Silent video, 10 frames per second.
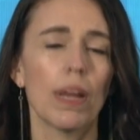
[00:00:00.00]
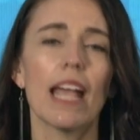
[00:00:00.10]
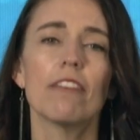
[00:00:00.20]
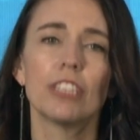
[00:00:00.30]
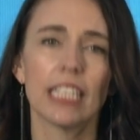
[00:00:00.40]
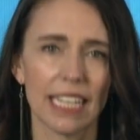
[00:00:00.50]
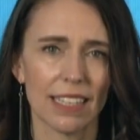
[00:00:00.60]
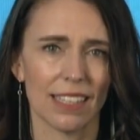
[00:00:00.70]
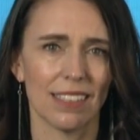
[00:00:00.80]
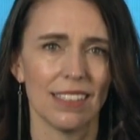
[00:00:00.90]
We have
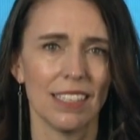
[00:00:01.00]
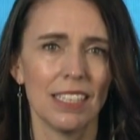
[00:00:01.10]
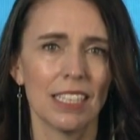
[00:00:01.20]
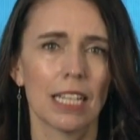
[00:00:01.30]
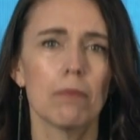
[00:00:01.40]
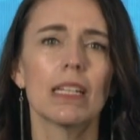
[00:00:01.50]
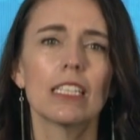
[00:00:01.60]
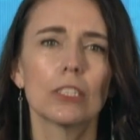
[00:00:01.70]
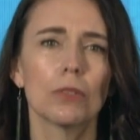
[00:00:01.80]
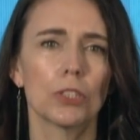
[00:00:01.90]
together
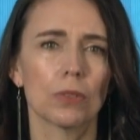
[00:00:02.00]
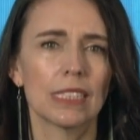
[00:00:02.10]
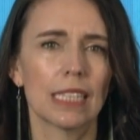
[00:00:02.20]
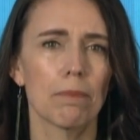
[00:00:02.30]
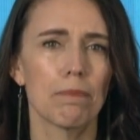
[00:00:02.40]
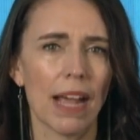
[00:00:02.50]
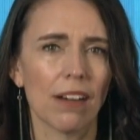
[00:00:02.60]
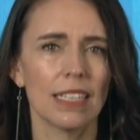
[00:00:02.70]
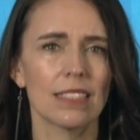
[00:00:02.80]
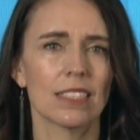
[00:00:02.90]
committed to addressing
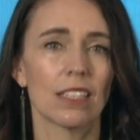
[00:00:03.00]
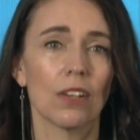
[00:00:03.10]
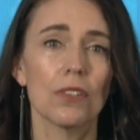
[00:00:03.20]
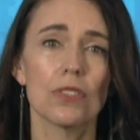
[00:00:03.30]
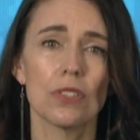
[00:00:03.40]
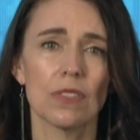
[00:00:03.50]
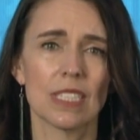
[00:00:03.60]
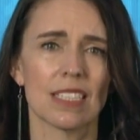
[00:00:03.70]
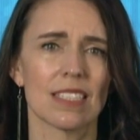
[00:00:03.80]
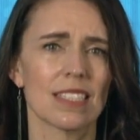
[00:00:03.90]
barriers to those
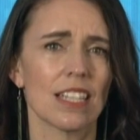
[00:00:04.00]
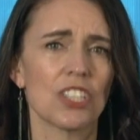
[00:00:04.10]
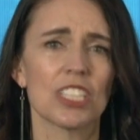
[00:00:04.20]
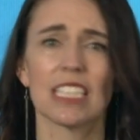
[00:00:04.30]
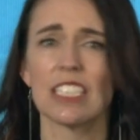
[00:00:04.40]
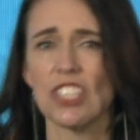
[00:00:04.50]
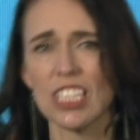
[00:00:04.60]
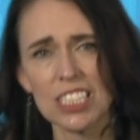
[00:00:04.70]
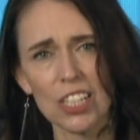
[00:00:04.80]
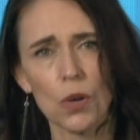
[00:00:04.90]
services, such as
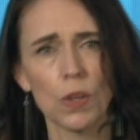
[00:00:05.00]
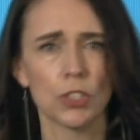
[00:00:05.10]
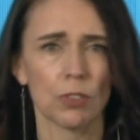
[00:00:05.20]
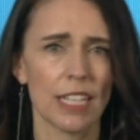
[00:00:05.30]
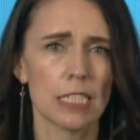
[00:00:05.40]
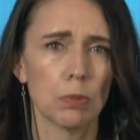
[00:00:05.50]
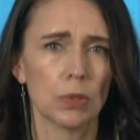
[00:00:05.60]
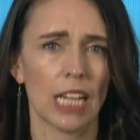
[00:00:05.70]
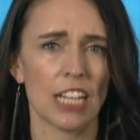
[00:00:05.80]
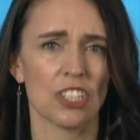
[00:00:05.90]
logistical and
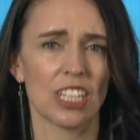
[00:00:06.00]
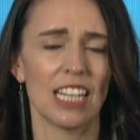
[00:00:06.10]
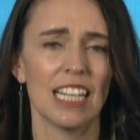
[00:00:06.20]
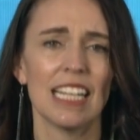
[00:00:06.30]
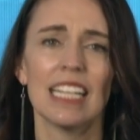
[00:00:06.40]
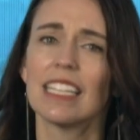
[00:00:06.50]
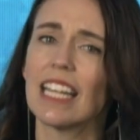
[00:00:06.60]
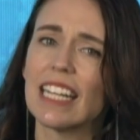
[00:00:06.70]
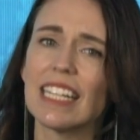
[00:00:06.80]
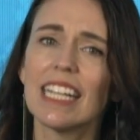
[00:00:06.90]
transportation,
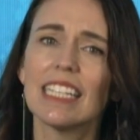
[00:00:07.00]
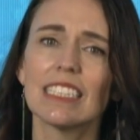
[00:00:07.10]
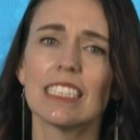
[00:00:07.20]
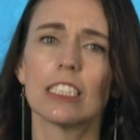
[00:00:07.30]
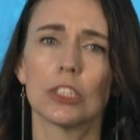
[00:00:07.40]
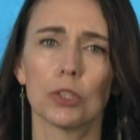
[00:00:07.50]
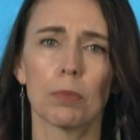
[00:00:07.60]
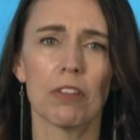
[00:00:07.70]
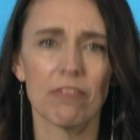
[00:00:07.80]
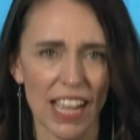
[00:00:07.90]
that are needed to
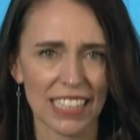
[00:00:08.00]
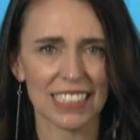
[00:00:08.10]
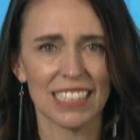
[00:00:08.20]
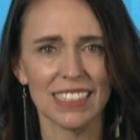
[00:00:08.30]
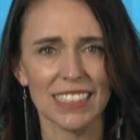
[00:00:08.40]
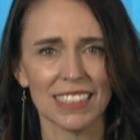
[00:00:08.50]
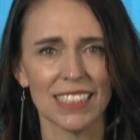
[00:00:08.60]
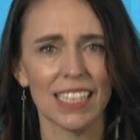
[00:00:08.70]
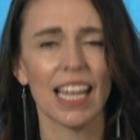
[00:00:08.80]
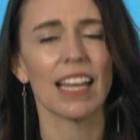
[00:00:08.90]
distribute
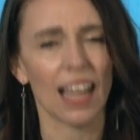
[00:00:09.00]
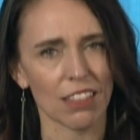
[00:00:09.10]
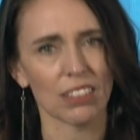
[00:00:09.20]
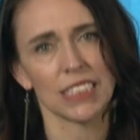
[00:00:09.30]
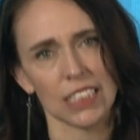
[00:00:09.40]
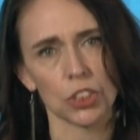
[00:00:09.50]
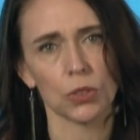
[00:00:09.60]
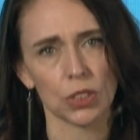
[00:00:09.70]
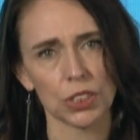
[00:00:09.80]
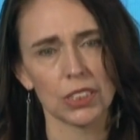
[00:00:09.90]
vaccines and other
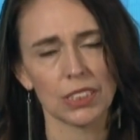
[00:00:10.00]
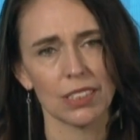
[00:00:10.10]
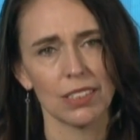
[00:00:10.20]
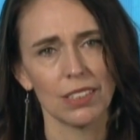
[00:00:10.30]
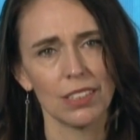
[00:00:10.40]
essential goods.